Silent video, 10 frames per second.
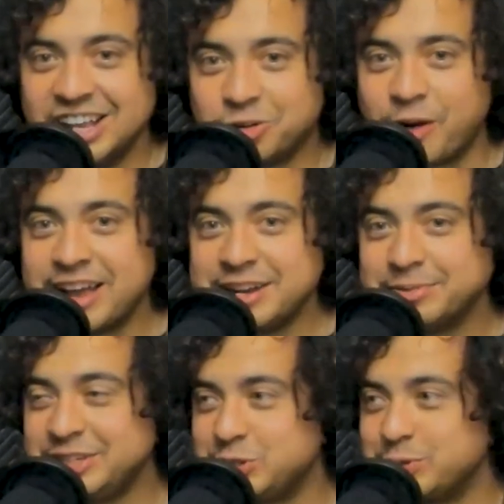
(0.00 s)

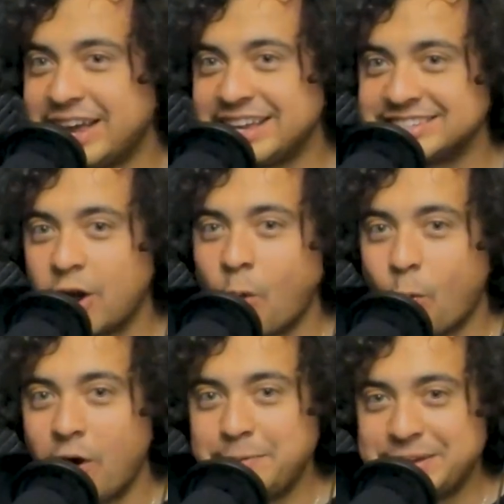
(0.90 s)
randomly two days,
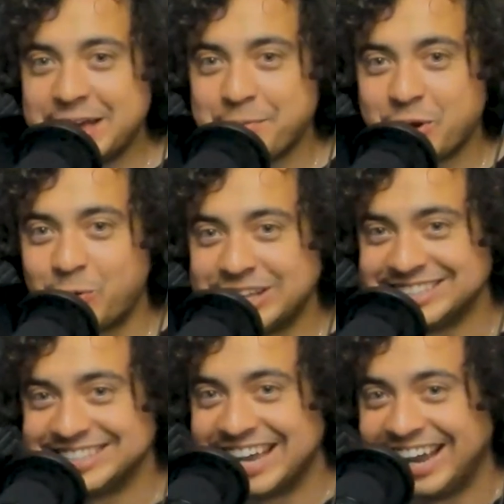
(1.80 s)
1 p.m. on a
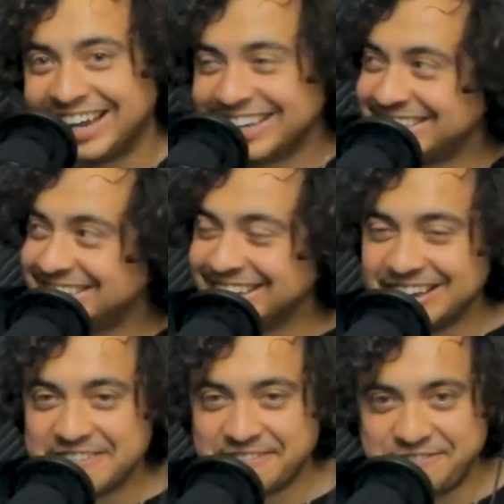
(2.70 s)
Wednesday. Oh
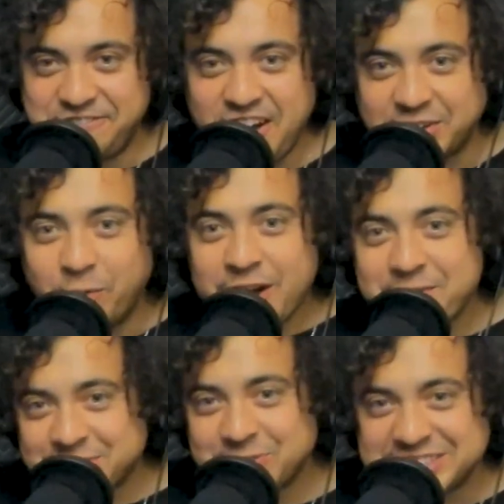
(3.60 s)
yeah, that's Fuck, right. Where
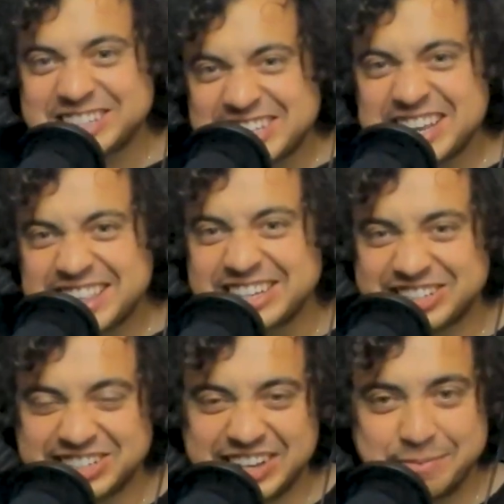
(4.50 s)
yeah. was supposed to see this shit,